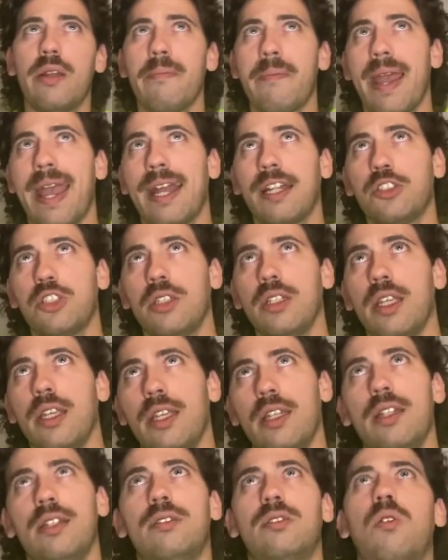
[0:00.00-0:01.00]
imagine
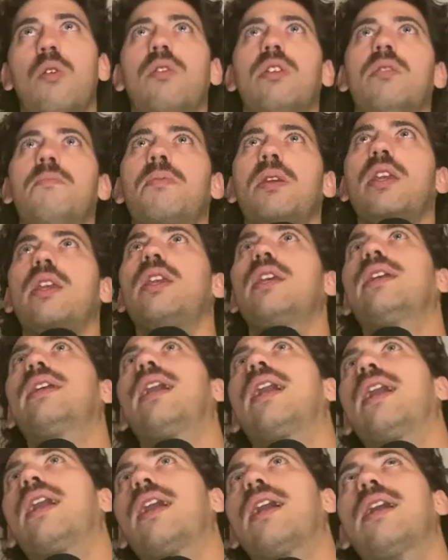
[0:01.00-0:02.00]
it is going to be a
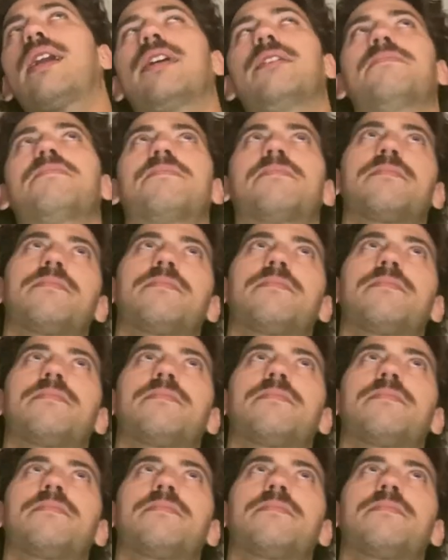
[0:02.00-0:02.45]
guy,